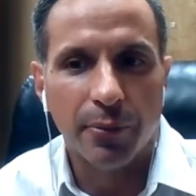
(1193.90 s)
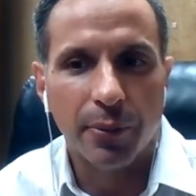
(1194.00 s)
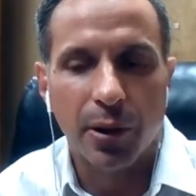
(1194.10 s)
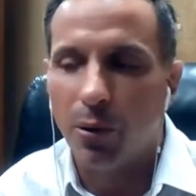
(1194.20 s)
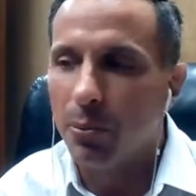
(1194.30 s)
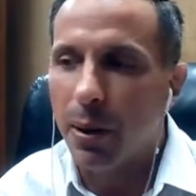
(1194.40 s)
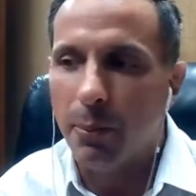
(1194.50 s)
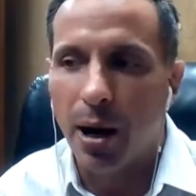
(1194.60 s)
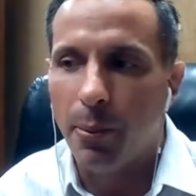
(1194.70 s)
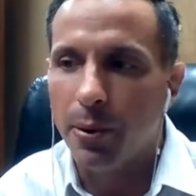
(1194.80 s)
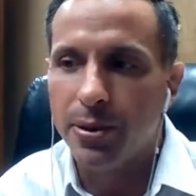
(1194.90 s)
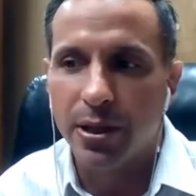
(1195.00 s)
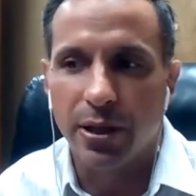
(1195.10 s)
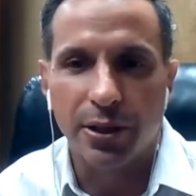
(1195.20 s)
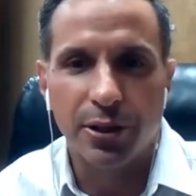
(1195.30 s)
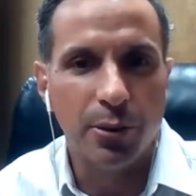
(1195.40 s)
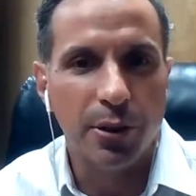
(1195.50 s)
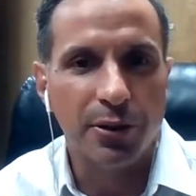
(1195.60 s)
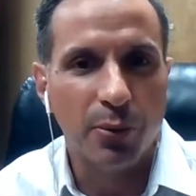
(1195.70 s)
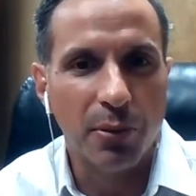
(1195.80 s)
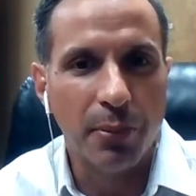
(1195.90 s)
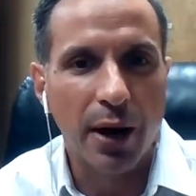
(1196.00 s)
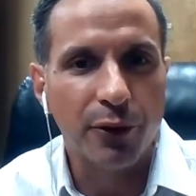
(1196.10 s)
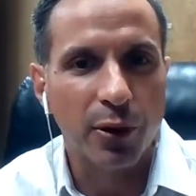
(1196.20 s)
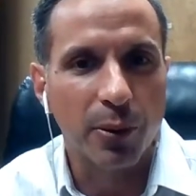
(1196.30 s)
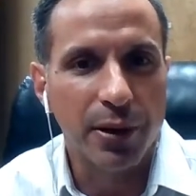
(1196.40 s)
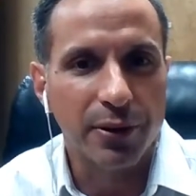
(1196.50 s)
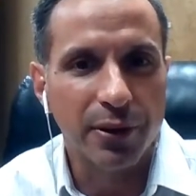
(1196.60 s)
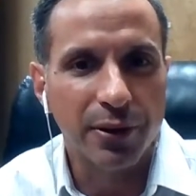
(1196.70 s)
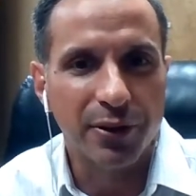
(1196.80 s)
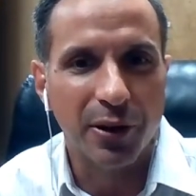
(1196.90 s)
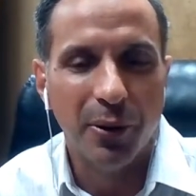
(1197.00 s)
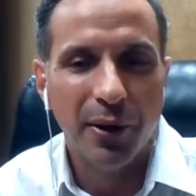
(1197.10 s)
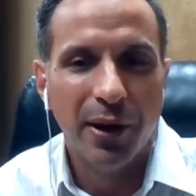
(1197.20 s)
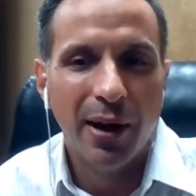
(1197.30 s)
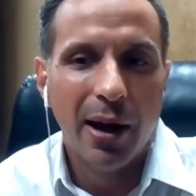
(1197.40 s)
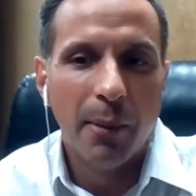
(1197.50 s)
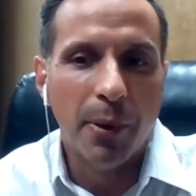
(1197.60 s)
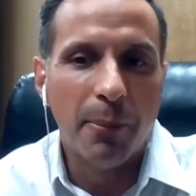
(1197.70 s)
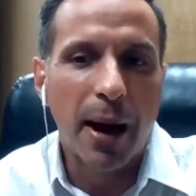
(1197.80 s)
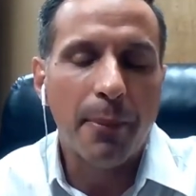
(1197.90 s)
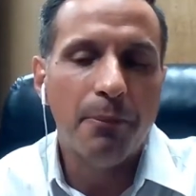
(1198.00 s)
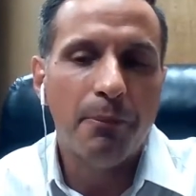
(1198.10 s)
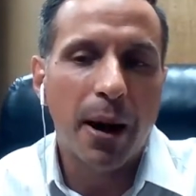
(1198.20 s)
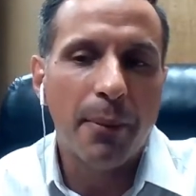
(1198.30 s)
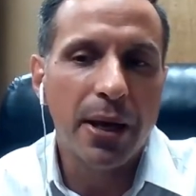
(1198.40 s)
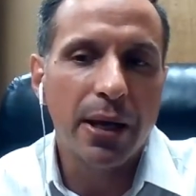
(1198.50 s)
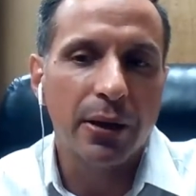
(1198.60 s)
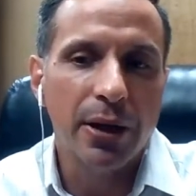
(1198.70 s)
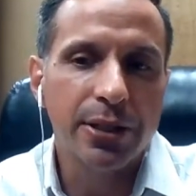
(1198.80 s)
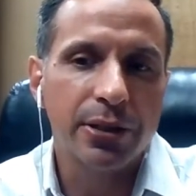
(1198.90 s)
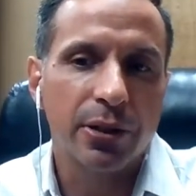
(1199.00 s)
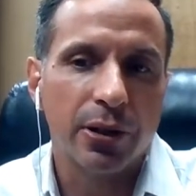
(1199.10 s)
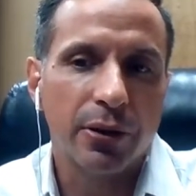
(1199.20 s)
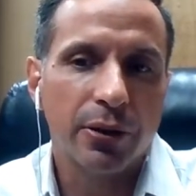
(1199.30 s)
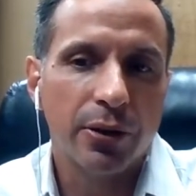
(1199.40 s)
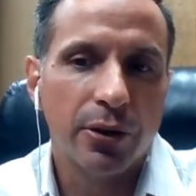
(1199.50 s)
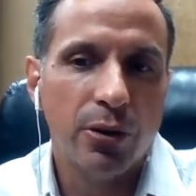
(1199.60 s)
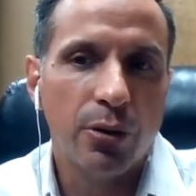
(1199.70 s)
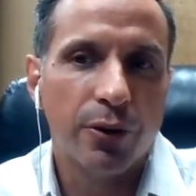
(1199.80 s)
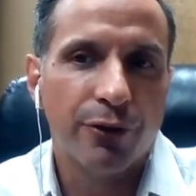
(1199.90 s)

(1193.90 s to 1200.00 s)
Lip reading: going, my mom always said, you got two ears and one mouth for a reason. So, but by being a listener, you could